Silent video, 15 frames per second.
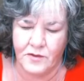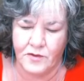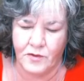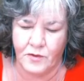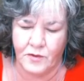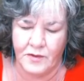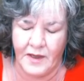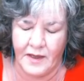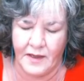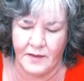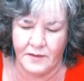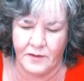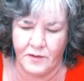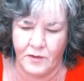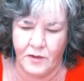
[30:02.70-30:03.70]
a tool that,
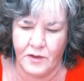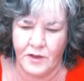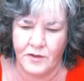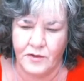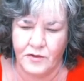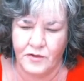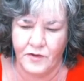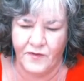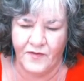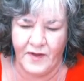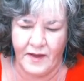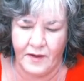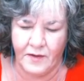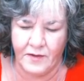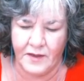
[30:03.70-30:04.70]
you know, you can use your
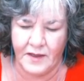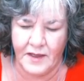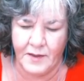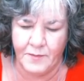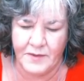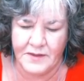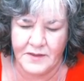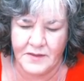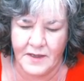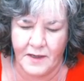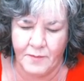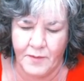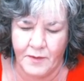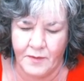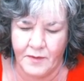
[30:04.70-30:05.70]
finger to keep it
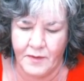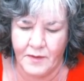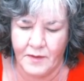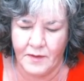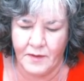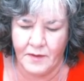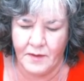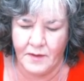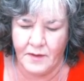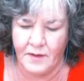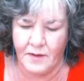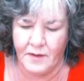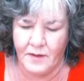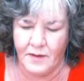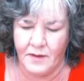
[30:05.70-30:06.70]
stable
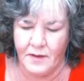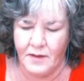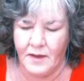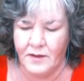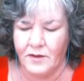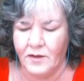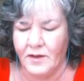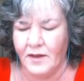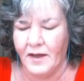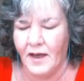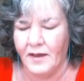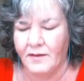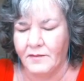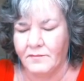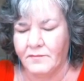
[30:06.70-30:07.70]
and you can
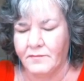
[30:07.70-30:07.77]
cut.